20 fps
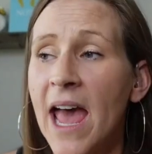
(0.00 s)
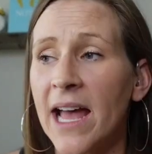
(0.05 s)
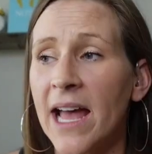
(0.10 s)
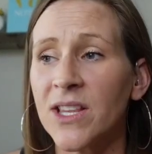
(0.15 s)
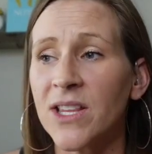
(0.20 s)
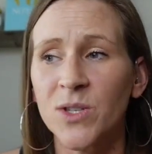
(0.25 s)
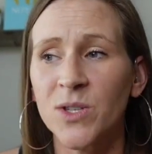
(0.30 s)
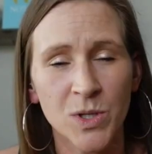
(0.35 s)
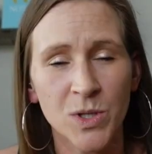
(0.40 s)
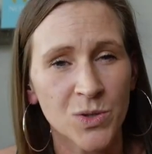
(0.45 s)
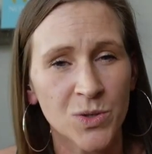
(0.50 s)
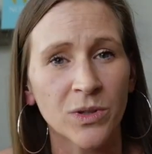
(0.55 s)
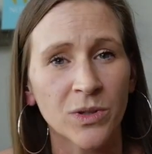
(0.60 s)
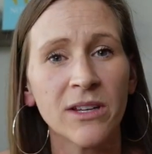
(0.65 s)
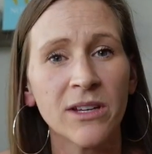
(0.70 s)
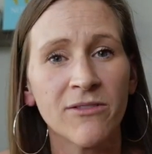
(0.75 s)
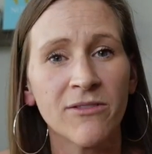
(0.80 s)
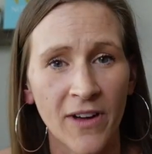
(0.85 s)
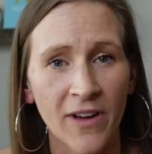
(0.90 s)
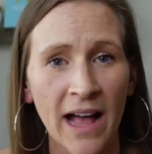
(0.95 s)
And so it's
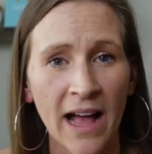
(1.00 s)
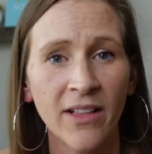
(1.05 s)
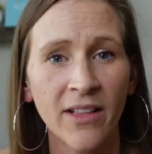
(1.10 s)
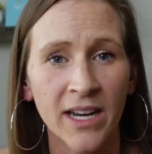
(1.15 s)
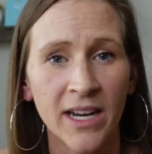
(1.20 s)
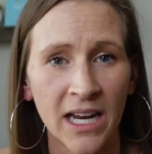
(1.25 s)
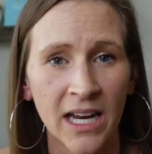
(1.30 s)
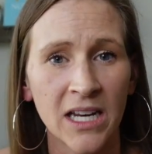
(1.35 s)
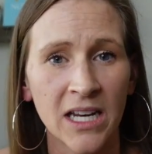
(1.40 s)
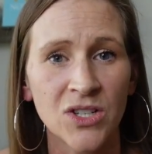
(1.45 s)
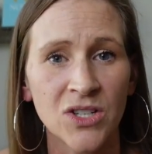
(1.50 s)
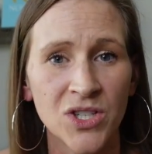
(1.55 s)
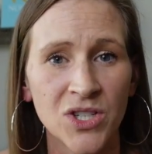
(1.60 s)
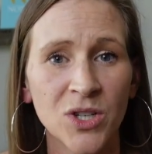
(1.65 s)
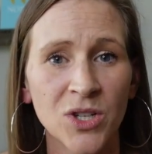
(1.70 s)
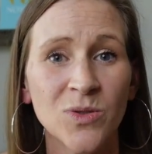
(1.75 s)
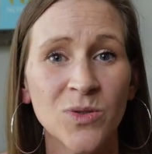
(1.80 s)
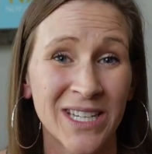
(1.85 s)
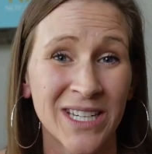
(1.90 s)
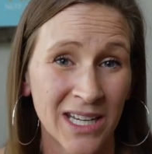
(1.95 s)
really validating
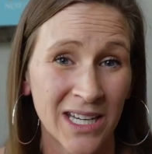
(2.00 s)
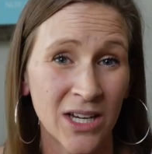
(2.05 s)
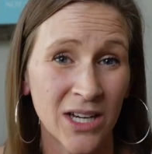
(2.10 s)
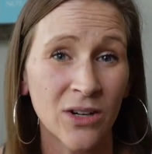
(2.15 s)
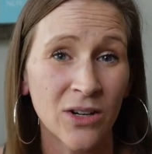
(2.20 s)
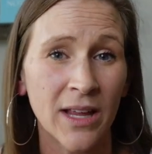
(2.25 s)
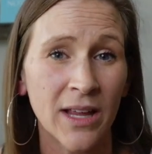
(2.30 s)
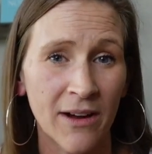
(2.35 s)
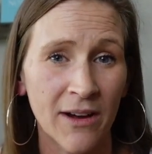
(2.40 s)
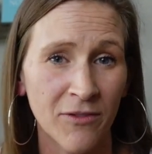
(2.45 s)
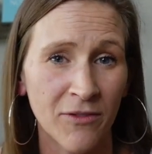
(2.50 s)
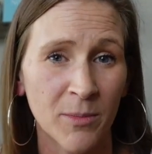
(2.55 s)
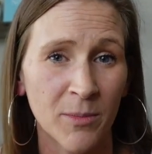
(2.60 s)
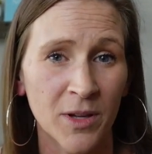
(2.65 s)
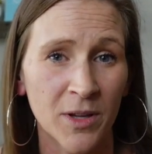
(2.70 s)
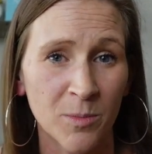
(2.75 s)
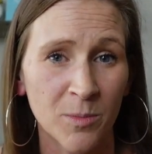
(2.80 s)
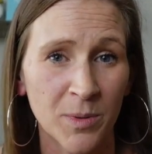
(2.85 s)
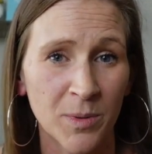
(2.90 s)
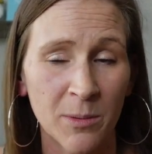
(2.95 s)
too to hear that from
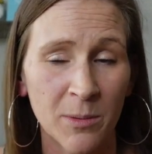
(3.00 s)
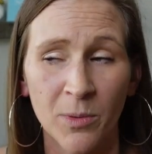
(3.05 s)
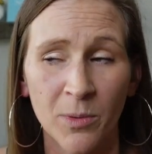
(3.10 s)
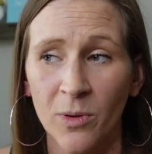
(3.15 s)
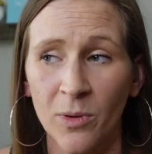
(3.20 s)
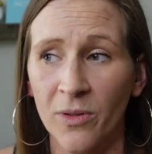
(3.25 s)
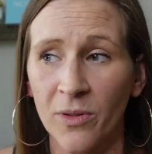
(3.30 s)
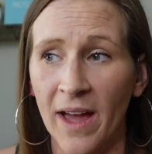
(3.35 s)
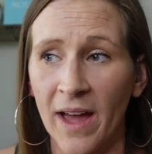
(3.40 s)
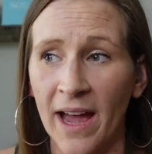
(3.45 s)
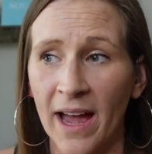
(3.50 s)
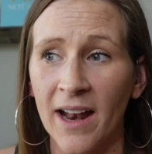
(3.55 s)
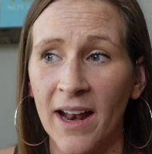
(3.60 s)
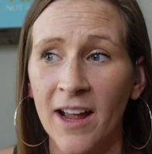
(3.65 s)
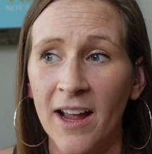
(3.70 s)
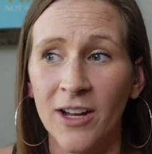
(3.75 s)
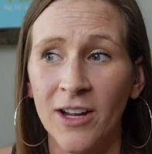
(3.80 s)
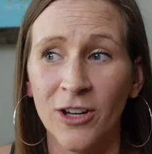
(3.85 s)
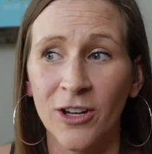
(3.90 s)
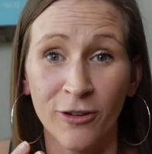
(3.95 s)
other people that
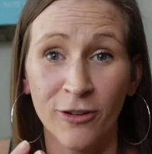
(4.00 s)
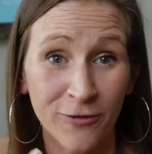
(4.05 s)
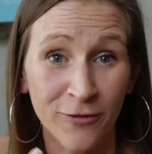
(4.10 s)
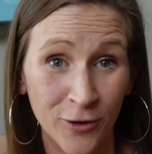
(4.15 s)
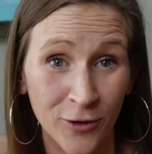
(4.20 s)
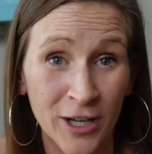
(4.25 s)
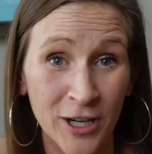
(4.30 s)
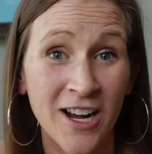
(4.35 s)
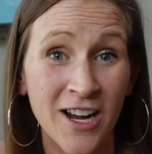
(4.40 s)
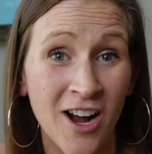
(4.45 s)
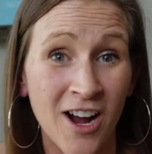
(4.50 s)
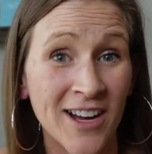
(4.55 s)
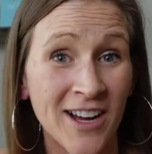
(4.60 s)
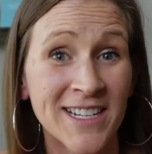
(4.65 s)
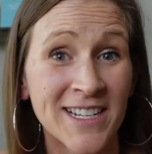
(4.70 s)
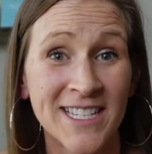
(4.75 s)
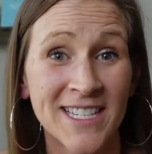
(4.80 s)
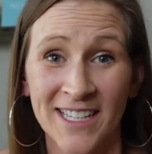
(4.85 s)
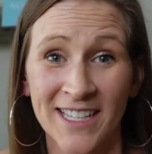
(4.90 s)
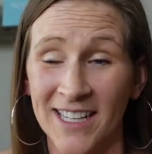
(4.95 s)
your free
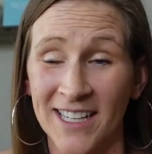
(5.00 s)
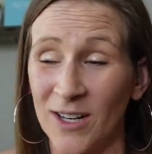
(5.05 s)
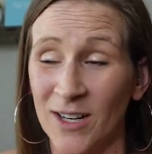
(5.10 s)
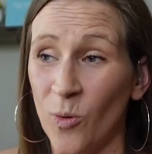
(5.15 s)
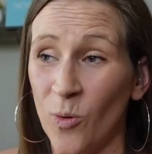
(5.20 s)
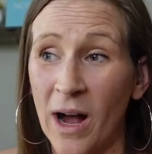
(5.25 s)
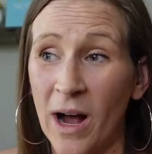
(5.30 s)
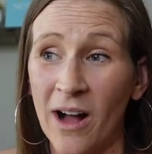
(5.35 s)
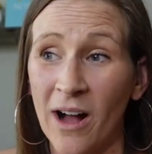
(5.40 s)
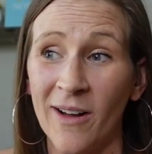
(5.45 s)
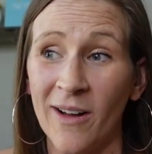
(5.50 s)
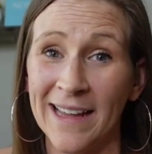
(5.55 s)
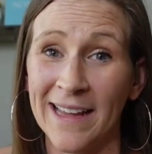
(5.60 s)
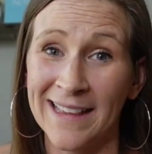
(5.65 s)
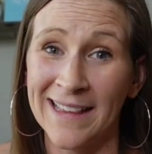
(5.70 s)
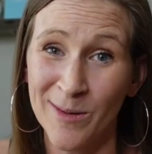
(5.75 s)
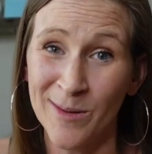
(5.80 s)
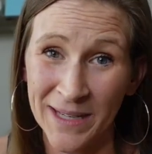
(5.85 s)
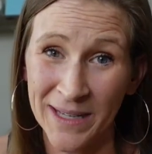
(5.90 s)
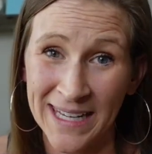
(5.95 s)
content while
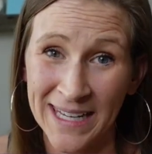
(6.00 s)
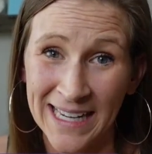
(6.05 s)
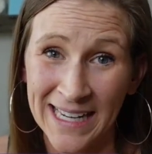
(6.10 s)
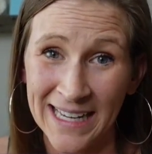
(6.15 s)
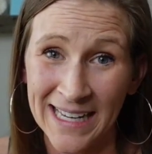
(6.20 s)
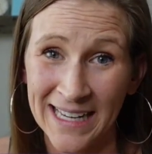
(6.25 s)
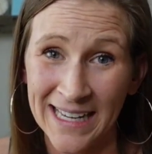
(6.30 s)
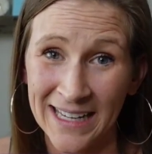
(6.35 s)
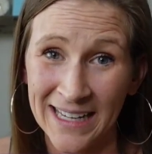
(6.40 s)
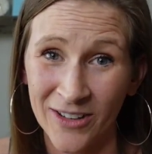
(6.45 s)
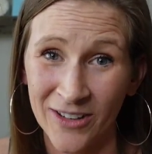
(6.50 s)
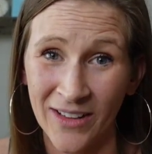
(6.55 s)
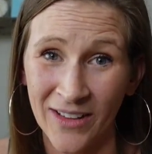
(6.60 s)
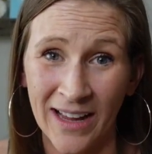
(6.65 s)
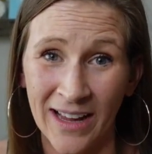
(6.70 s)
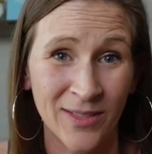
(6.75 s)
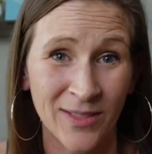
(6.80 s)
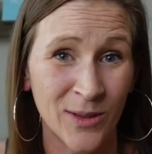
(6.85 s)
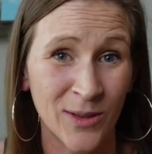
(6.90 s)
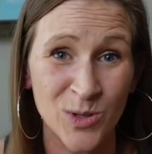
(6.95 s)
in the beginning you're
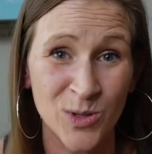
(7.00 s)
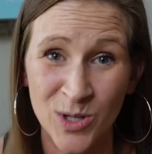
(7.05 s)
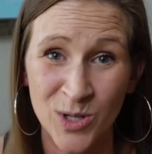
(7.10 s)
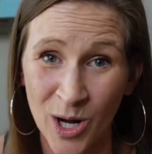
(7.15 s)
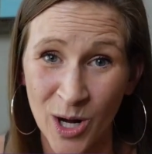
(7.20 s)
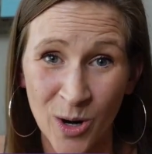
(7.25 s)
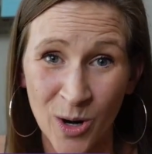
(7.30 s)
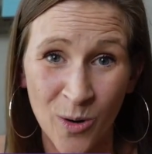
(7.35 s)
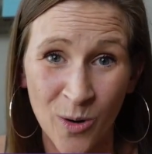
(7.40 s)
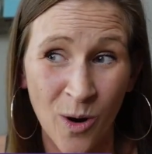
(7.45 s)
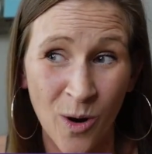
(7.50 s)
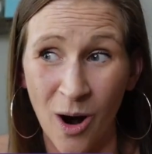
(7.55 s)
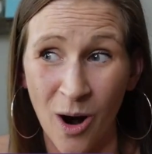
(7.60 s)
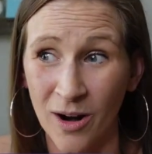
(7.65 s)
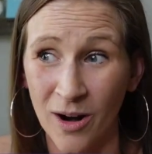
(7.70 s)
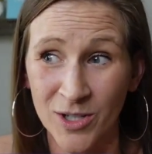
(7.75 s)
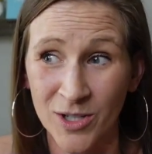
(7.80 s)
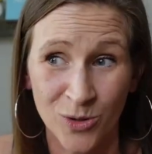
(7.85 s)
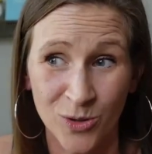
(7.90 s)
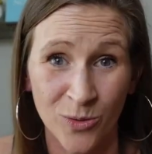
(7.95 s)
like there's no
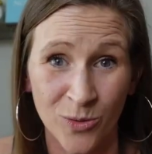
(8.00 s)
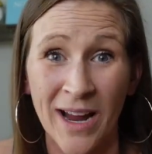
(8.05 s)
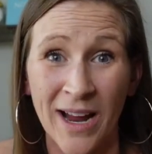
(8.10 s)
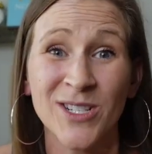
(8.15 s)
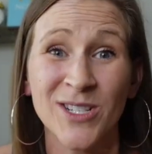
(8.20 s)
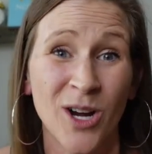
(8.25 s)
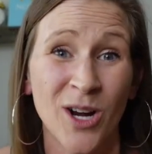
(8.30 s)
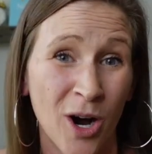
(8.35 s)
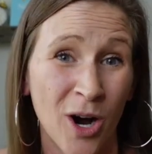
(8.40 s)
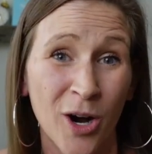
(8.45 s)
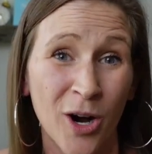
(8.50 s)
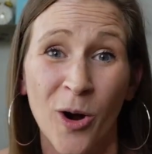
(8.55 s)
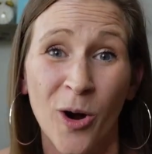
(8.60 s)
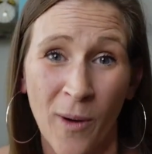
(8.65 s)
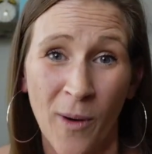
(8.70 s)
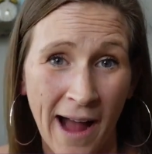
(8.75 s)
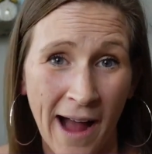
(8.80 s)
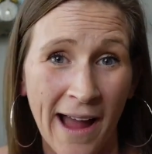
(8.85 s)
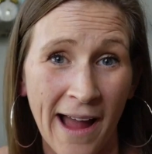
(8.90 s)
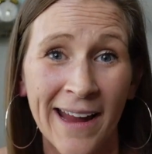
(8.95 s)
direct
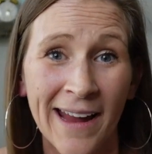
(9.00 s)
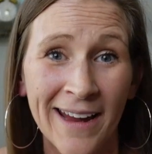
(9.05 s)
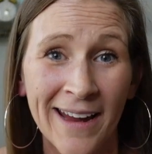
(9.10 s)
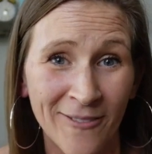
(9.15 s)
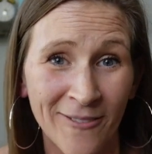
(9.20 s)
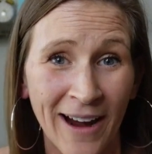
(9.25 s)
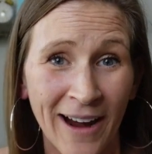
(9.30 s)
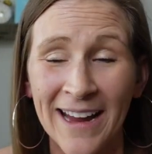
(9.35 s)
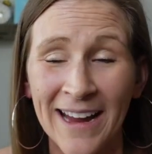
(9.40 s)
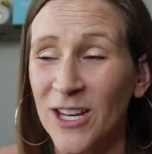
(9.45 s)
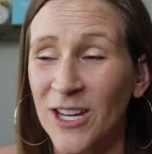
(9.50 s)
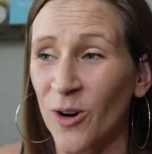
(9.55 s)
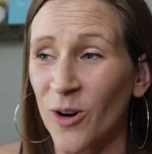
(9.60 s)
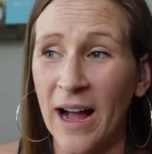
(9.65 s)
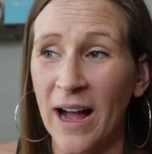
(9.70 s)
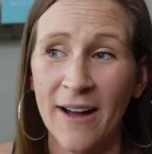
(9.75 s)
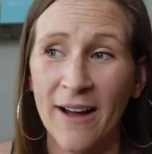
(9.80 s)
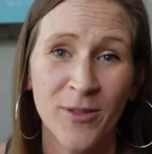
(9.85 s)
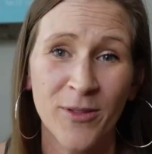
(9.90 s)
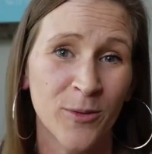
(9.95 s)
ROI, right? You
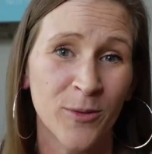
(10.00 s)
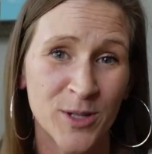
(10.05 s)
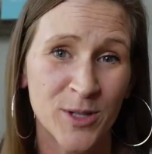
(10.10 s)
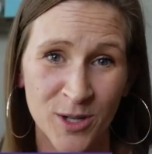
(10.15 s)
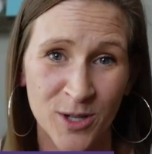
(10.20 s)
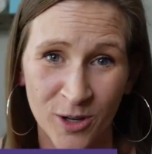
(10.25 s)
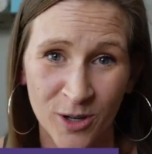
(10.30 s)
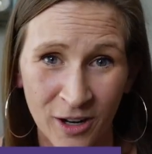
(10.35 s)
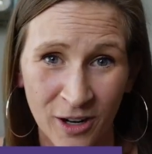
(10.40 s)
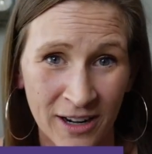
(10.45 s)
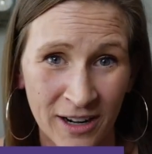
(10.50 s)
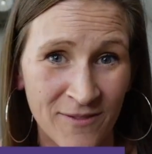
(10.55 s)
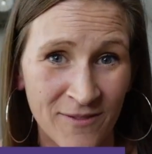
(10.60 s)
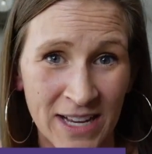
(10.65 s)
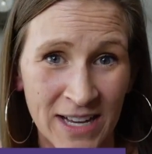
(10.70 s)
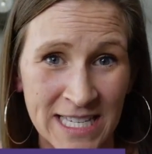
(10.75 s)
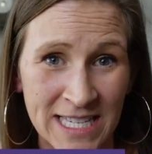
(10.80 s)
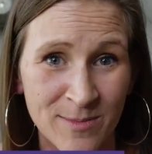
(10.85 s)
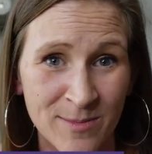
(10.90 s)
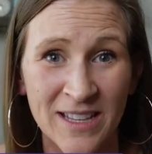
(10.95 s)
don't have the return on
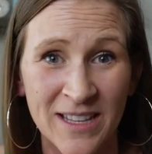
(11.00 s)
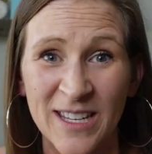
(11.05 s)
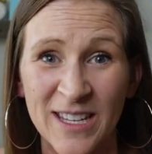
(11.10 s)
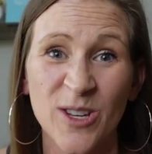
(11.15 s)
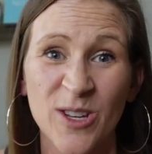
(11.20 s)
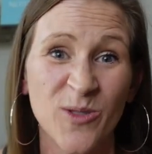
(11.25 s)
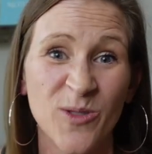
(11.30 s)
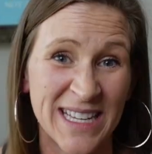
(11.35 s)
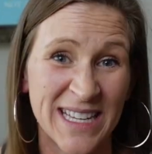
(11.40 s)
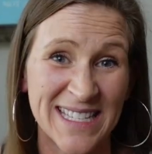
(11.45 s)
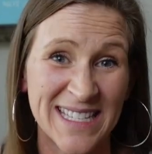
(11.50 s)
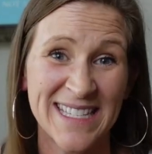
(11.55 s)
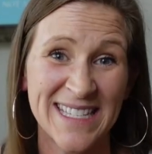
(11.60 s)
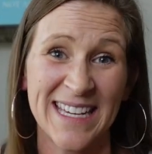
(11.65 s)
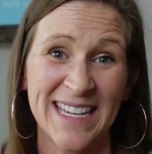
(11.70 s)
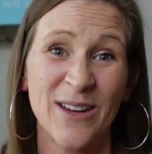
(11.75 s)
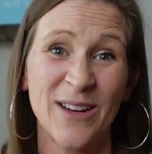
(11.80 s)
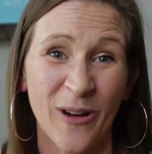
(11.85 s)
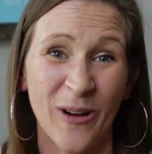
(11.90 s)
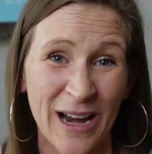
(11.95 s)
investment that you can
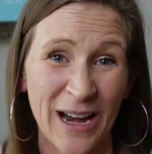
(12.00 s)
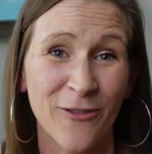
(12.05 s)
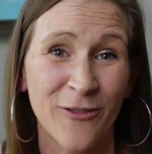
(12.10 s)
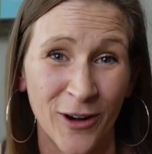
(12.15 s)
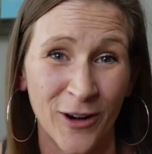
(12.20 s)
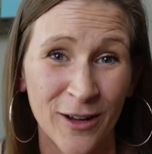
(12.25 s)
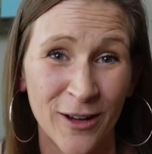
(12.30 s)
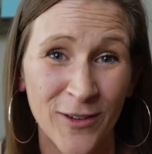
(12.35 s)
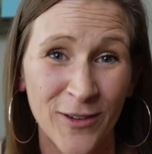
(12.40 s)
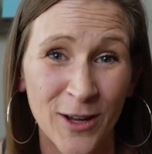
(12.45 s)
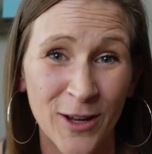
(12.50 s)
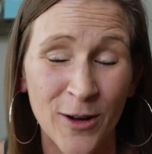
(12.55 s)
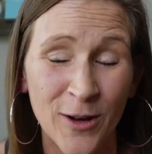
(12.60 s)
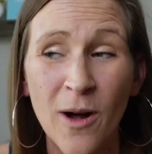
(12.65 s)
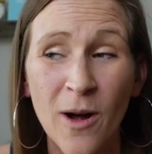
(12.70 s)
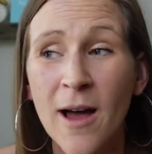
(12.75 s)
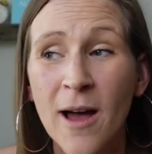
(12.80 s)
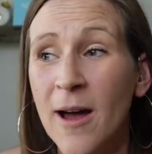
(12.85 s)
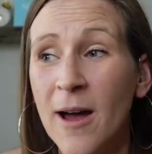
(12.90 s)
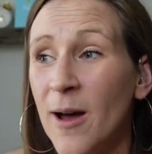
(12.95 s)
see right in front of
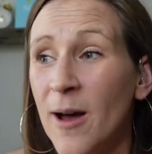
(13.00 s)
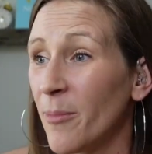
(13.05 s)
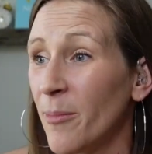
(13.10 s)
you.